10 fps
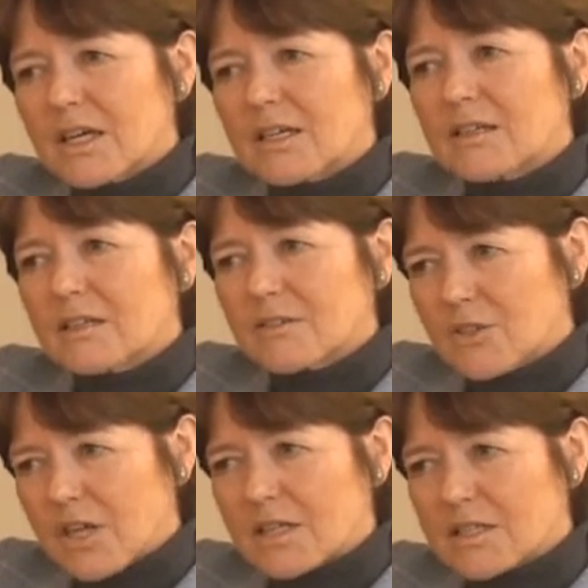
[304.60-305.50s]
in
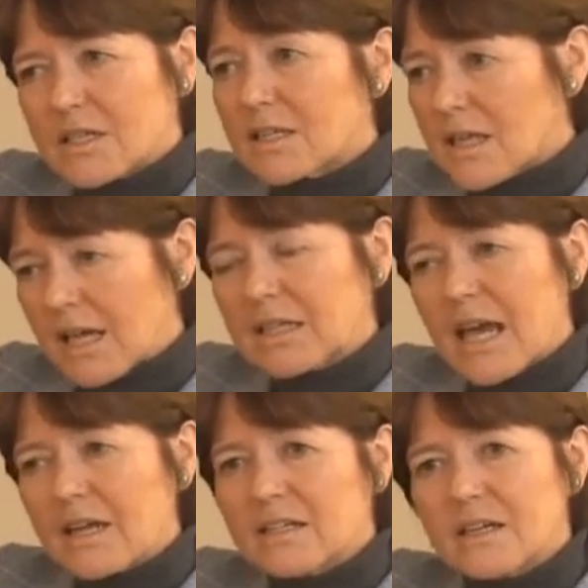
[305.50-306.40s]
the United States and
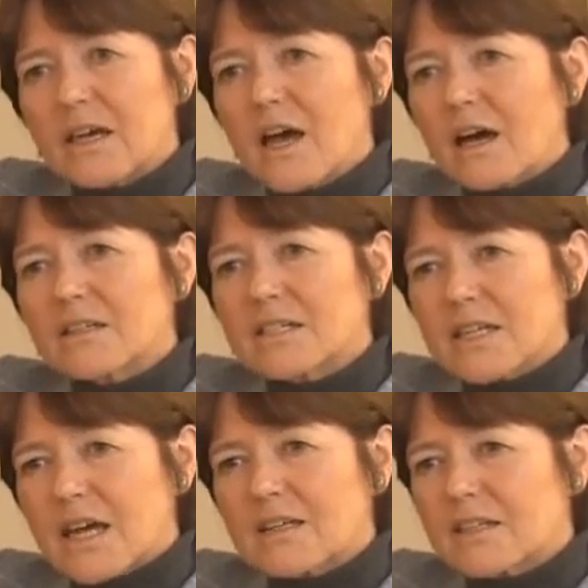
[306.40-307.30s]
Canada
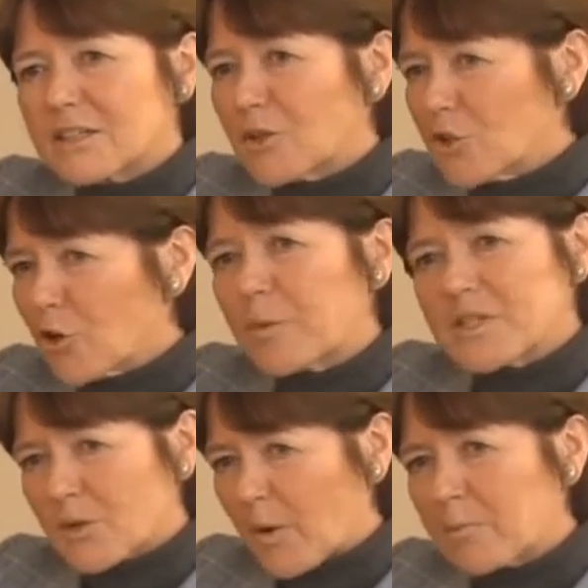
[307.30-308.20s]
understand that Europe
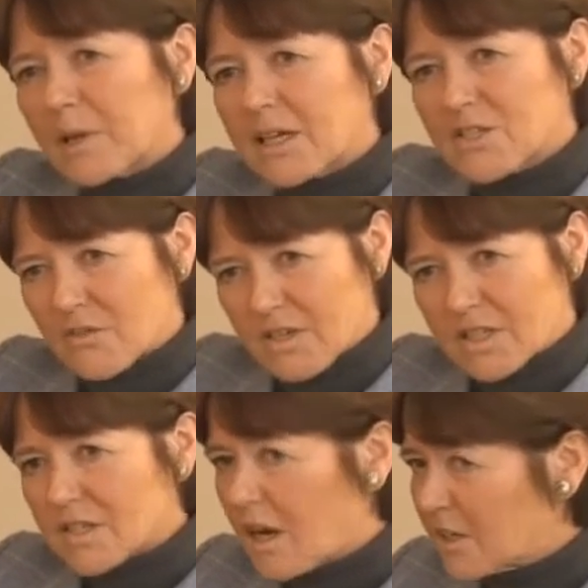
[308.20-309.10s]
is a great place to
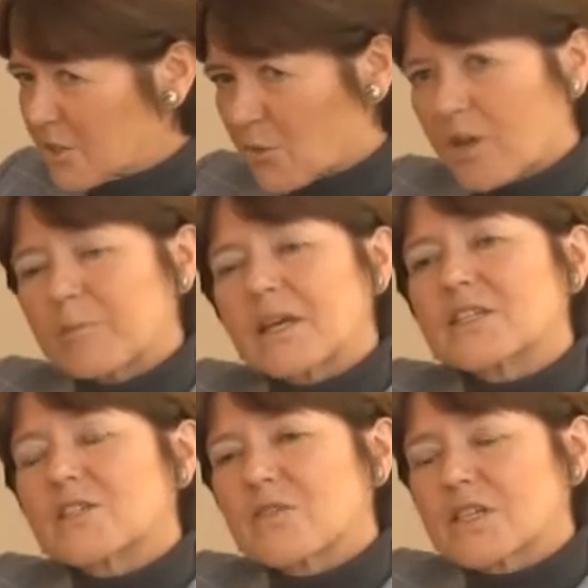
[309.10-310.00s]
visit, Ireland is a great
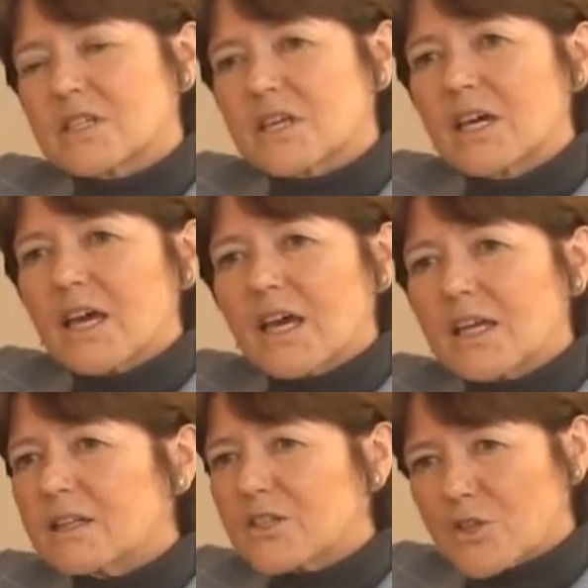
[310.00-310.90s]
place to visit
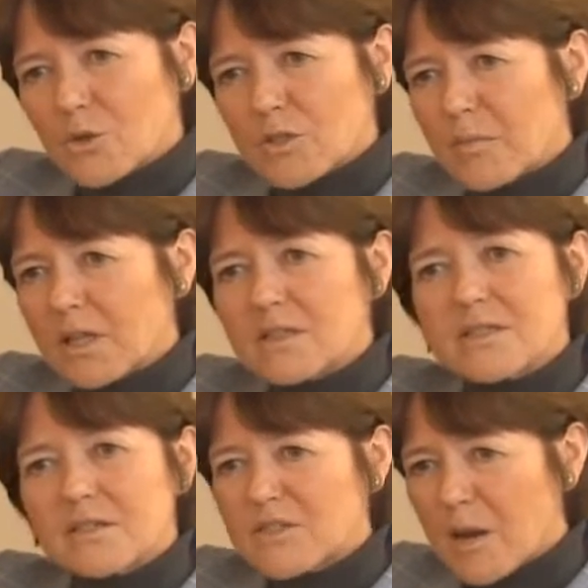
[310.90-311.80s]
in the shoulder
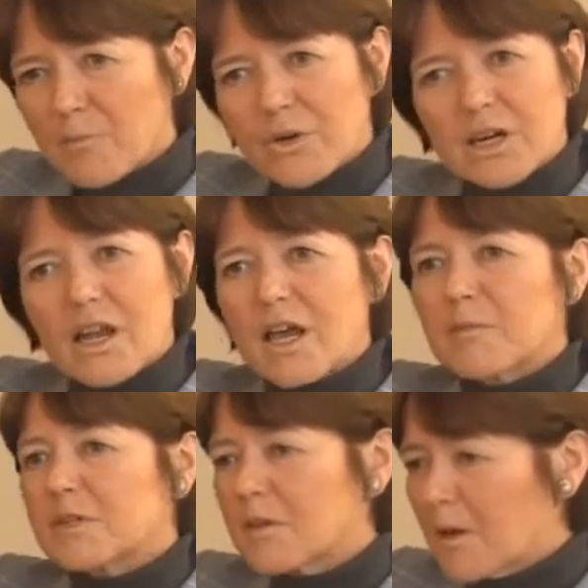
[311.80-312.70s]
months, temperate
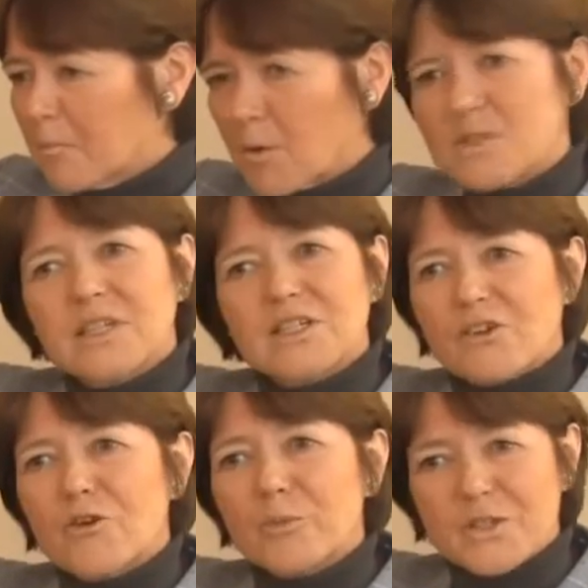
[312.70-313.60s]
climate. Most things
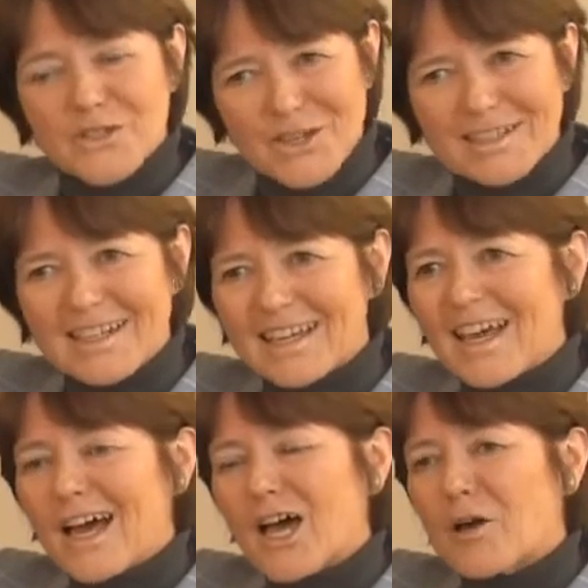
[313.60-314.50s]
are open, certainly,
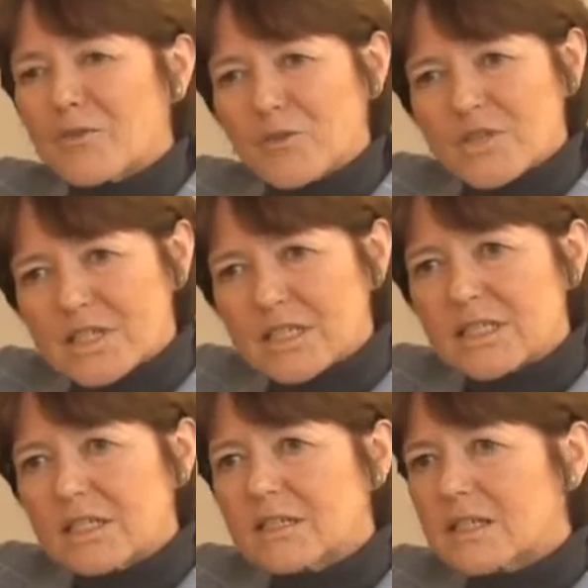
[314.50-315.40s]
in the
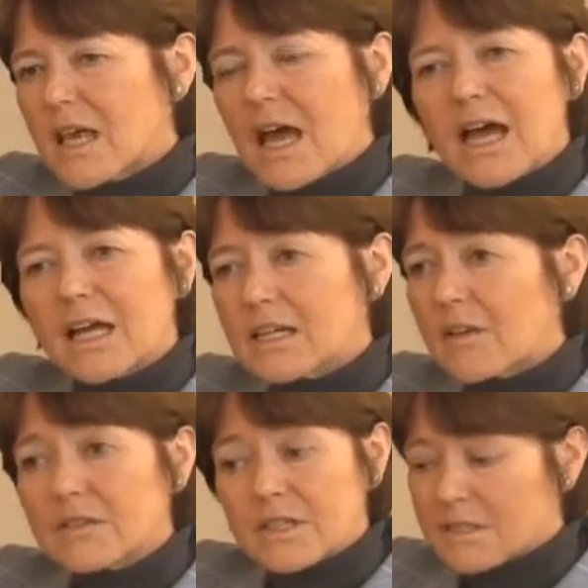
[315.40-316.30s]
cities,
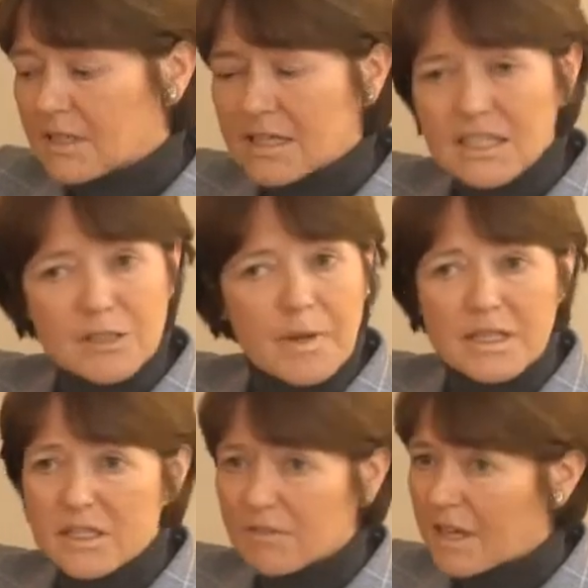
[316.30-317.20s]
and it's less
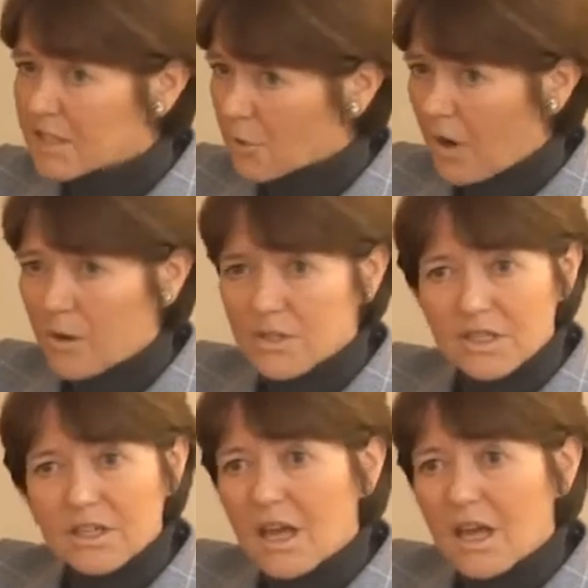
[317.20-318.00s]
expensive, less crowded.